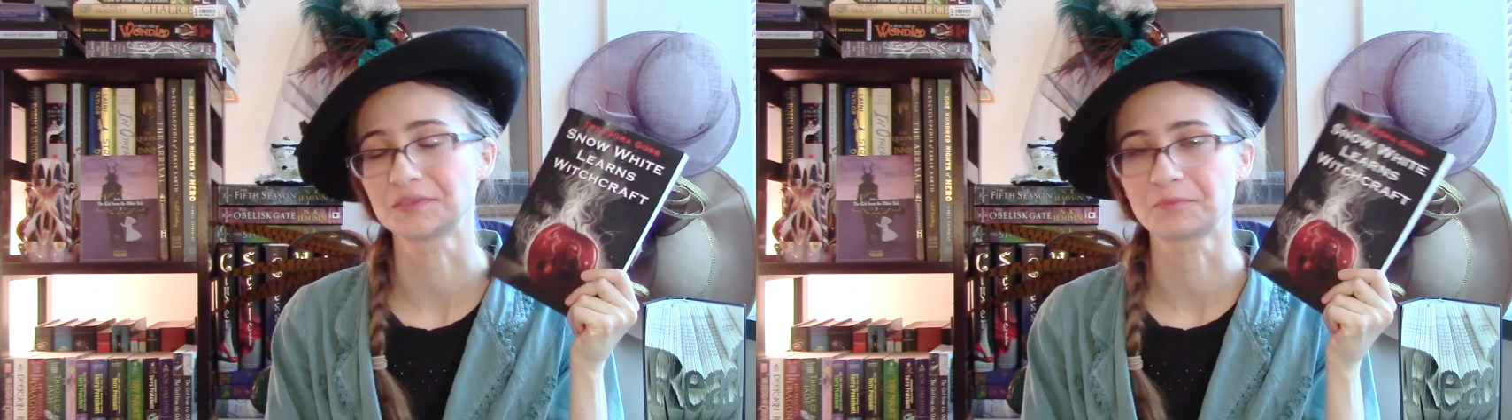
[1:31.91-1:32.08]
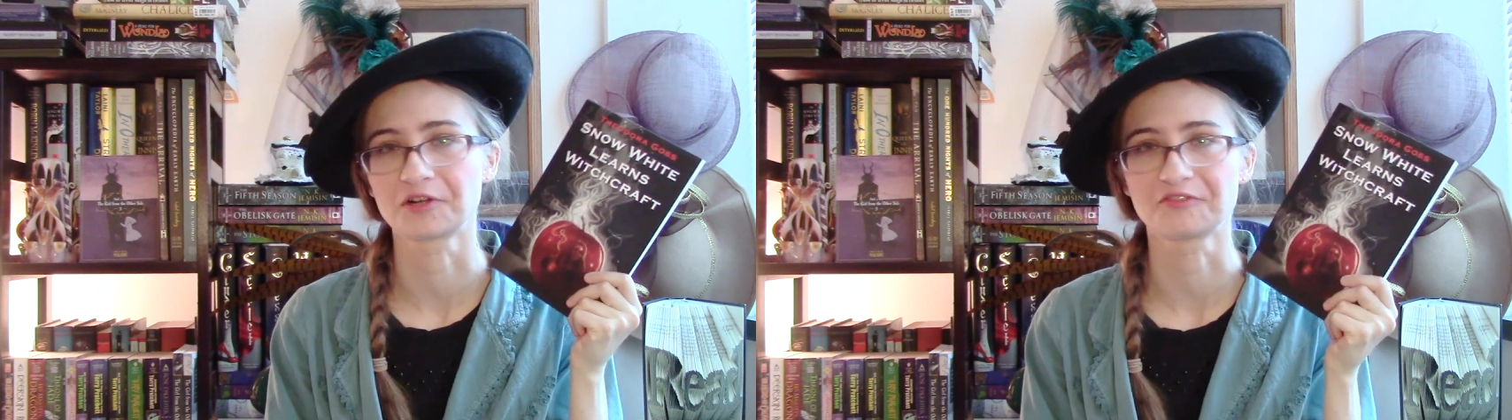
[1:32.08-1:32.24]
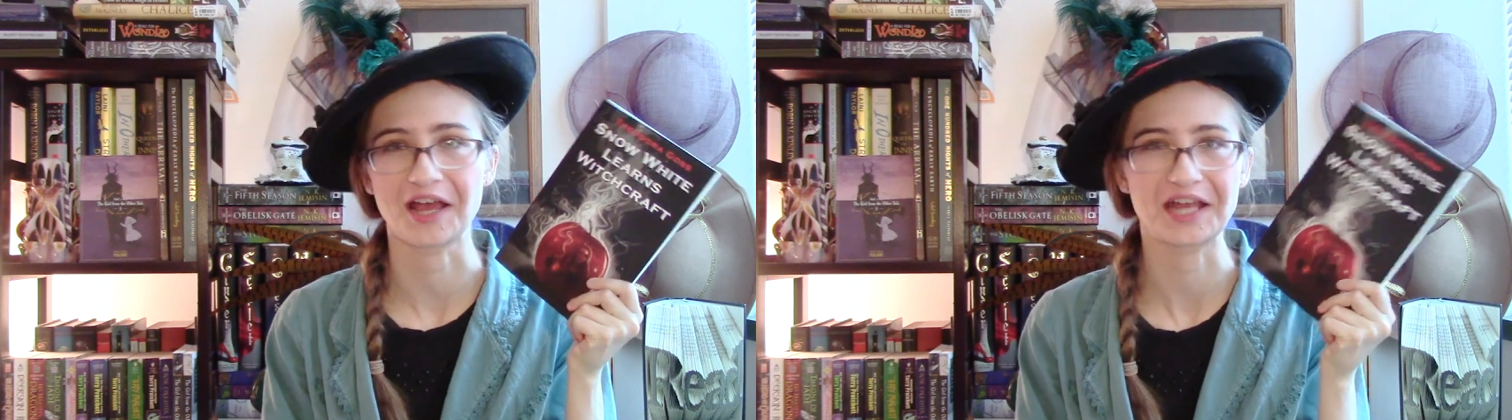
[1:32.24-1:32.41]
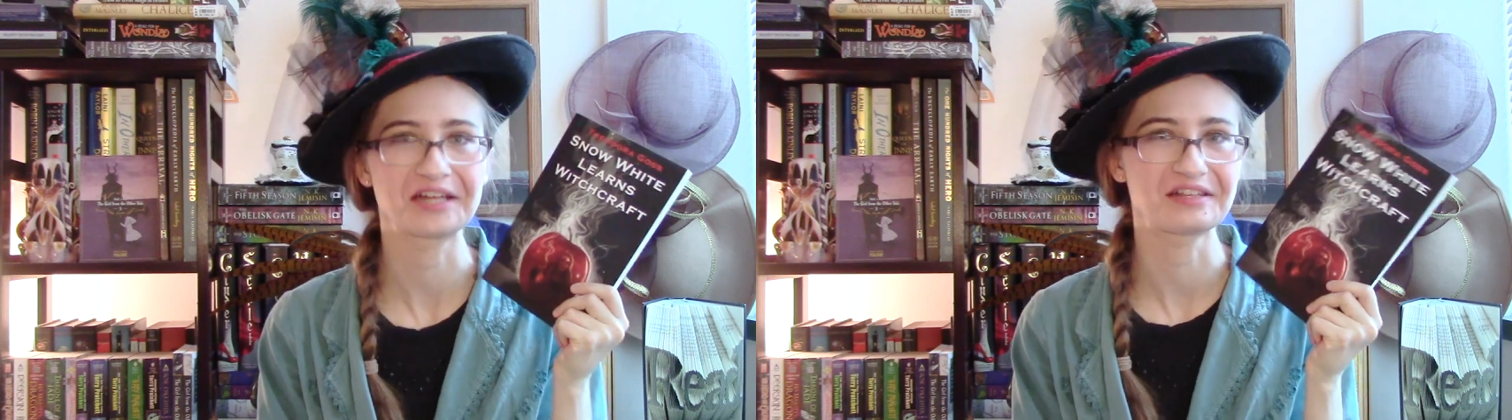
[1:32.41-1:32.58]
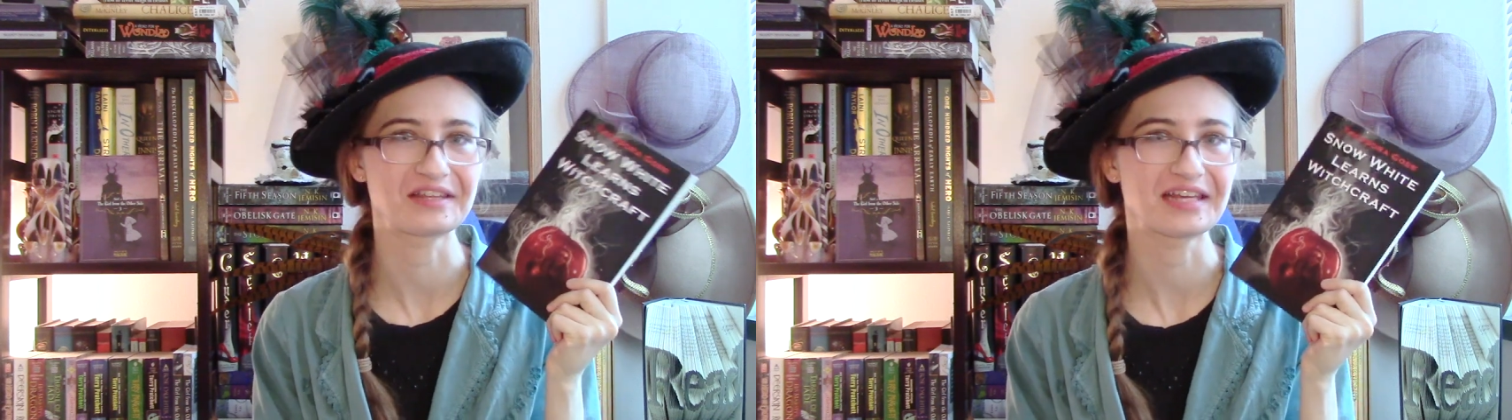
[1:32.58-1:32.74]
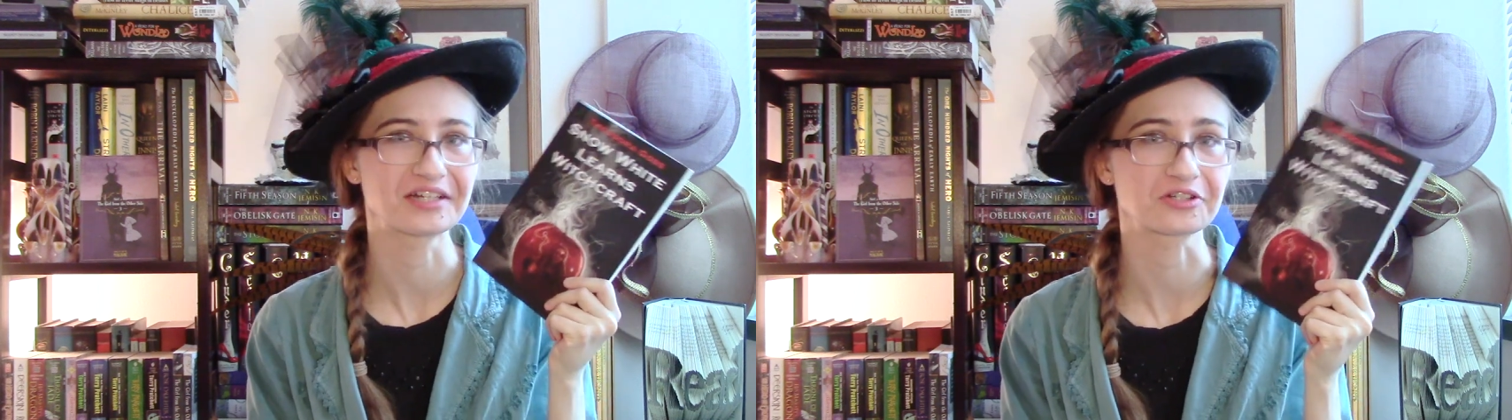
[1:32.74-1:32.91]
provide
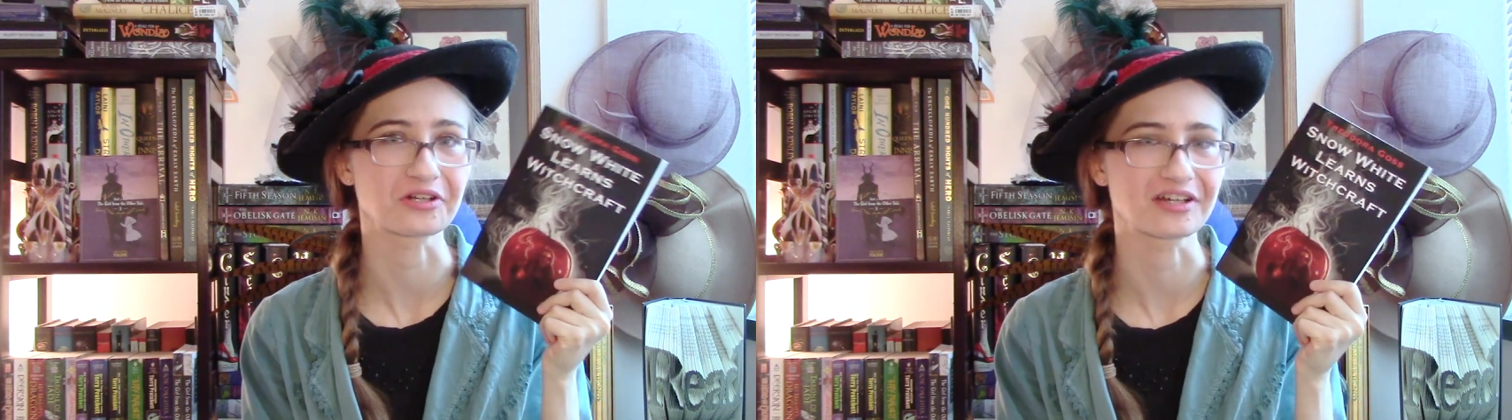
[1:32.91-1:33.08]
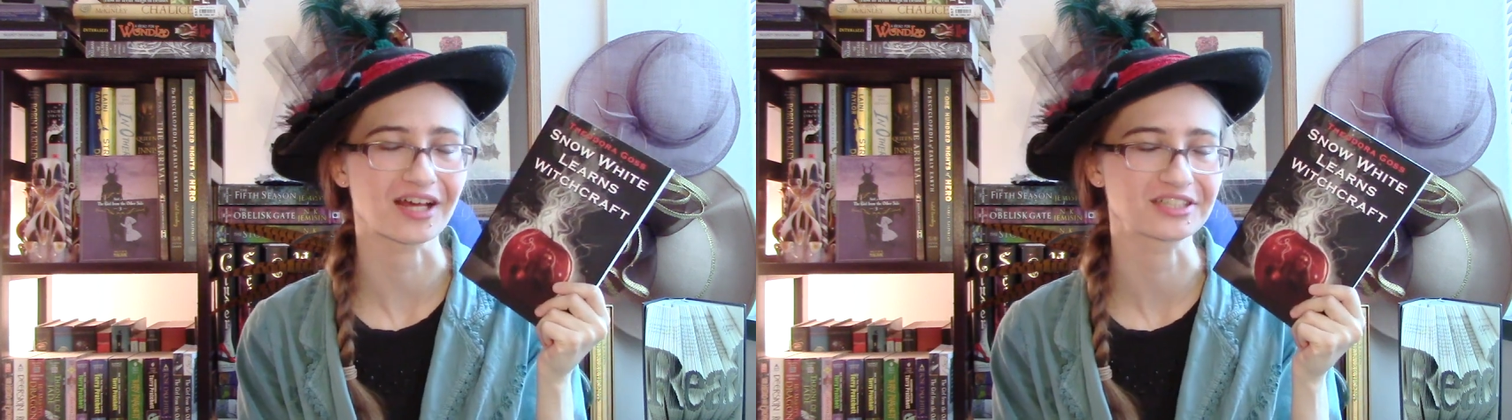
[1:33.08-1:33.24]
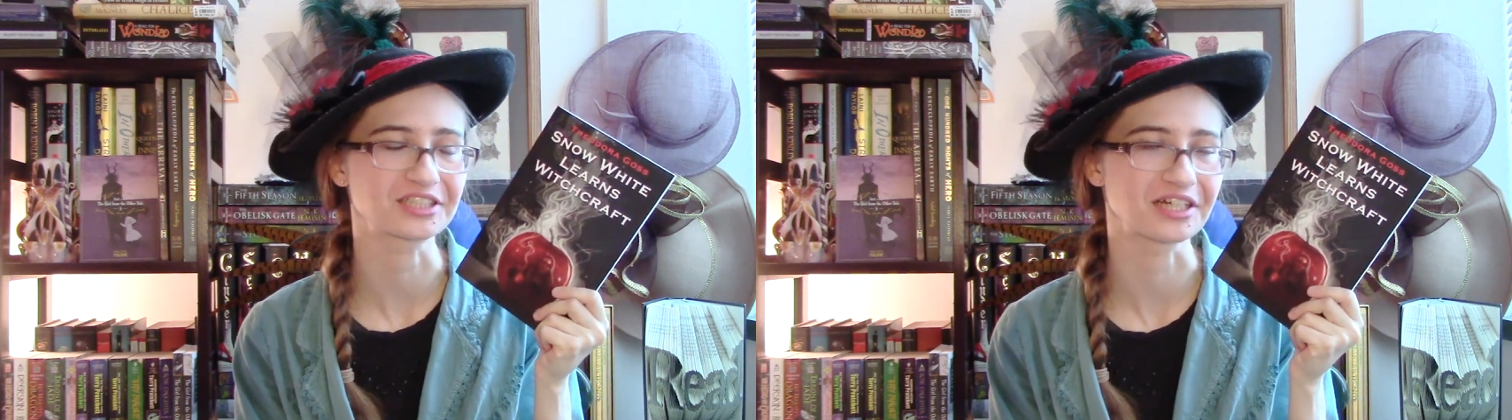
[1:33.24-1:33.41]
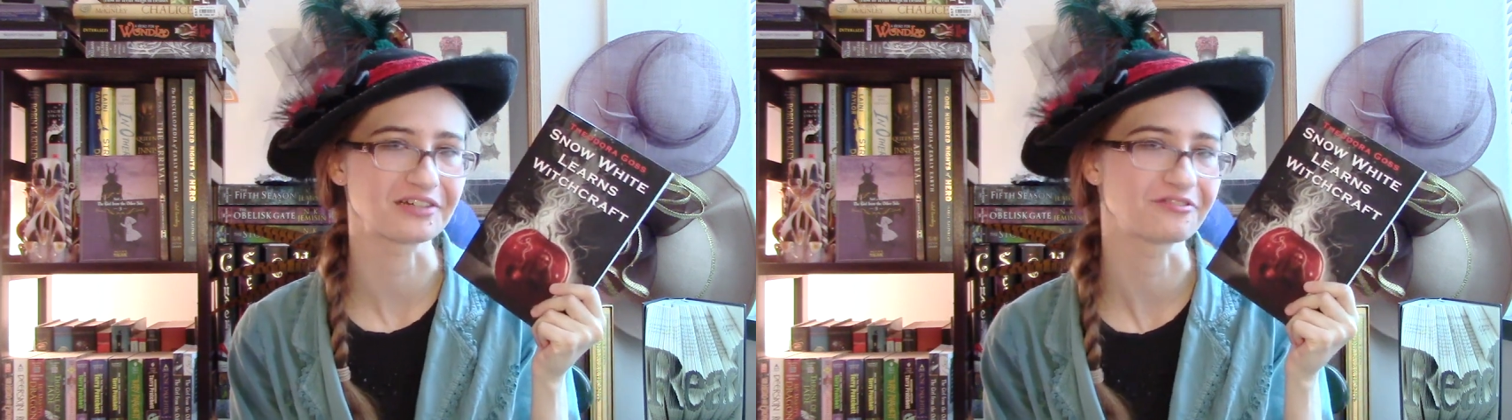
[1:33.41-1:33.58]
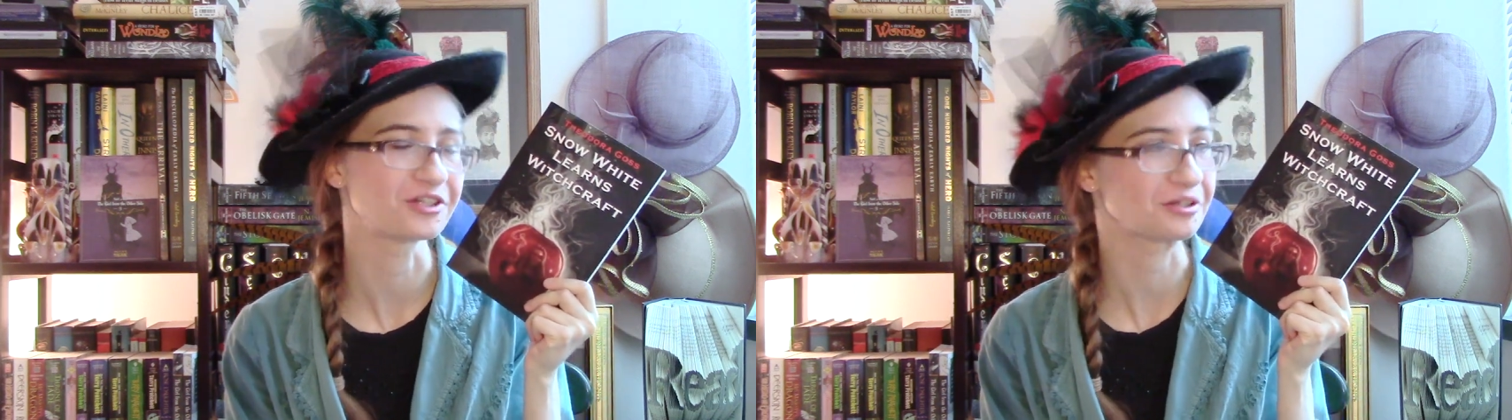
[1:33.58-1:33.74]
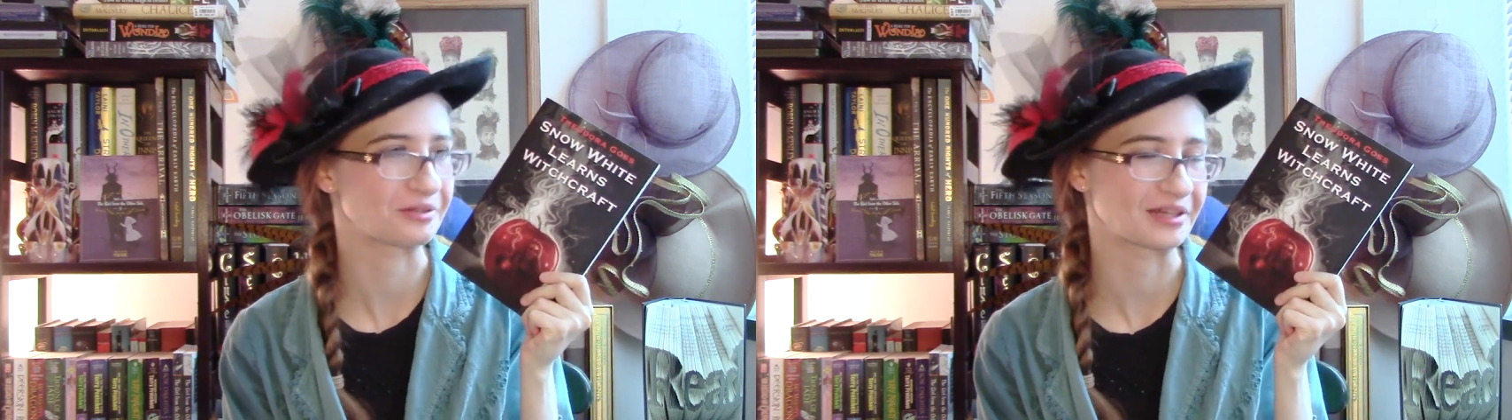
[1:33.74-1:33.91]
the introduction
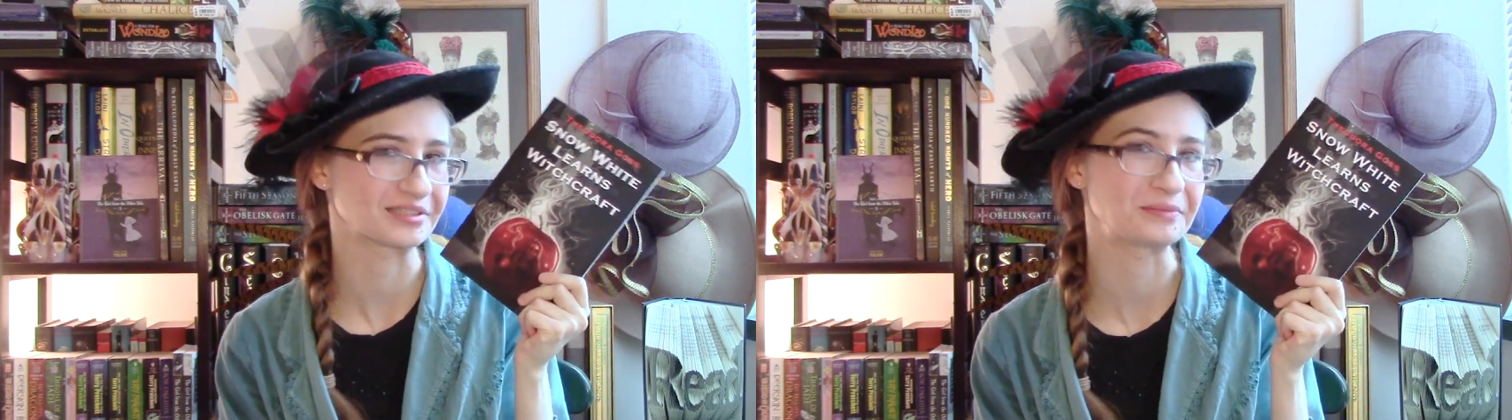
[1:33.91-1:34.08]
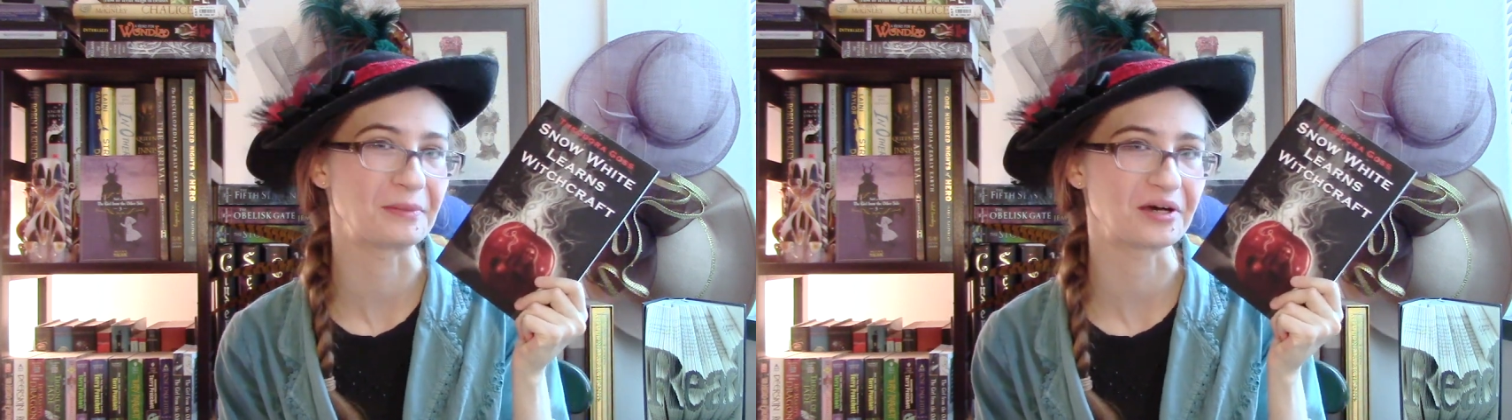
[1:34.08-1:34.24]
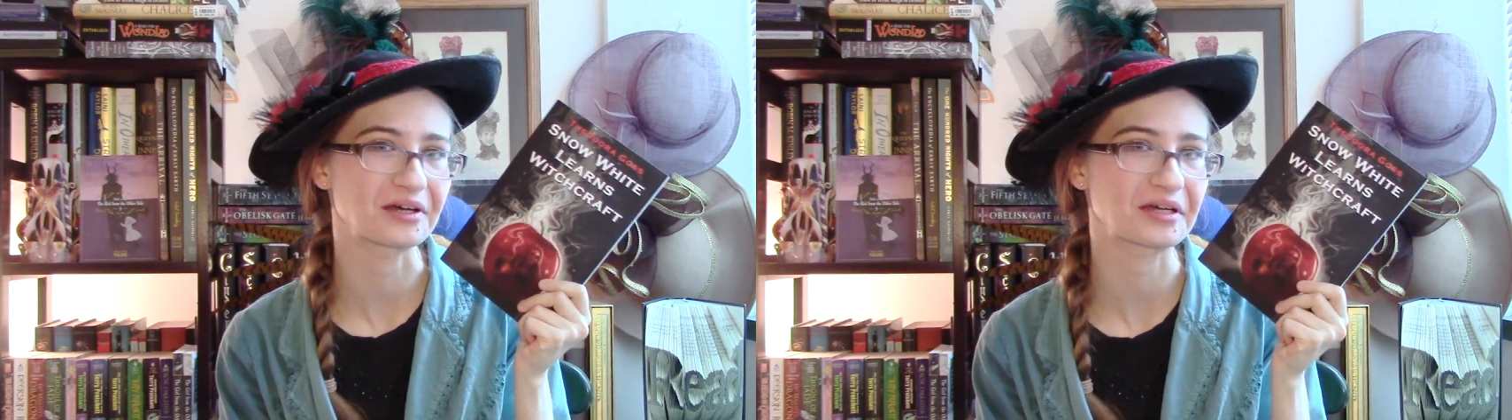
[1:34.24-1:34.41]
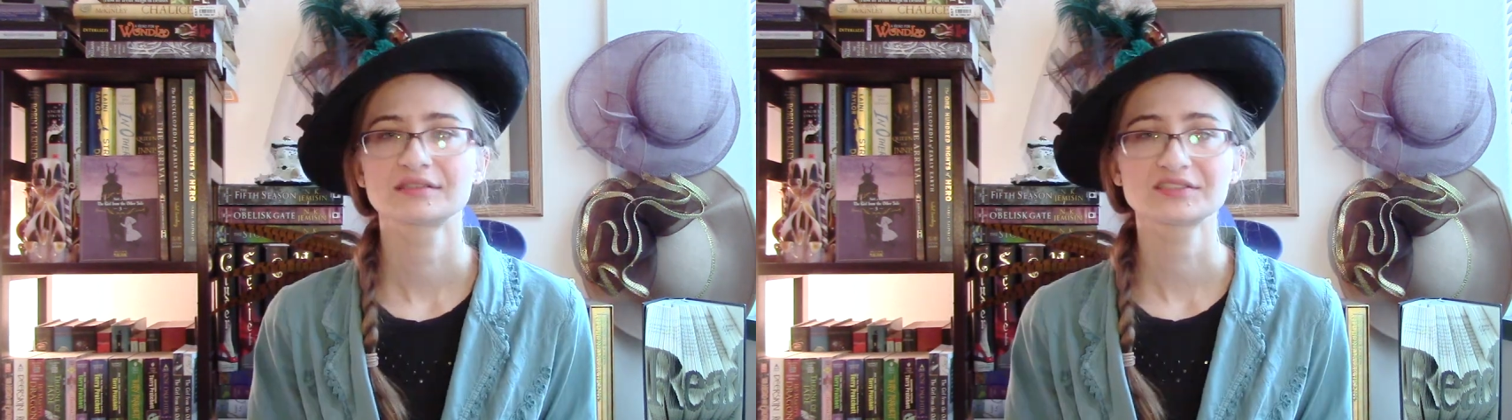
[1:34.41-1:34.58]
to this book.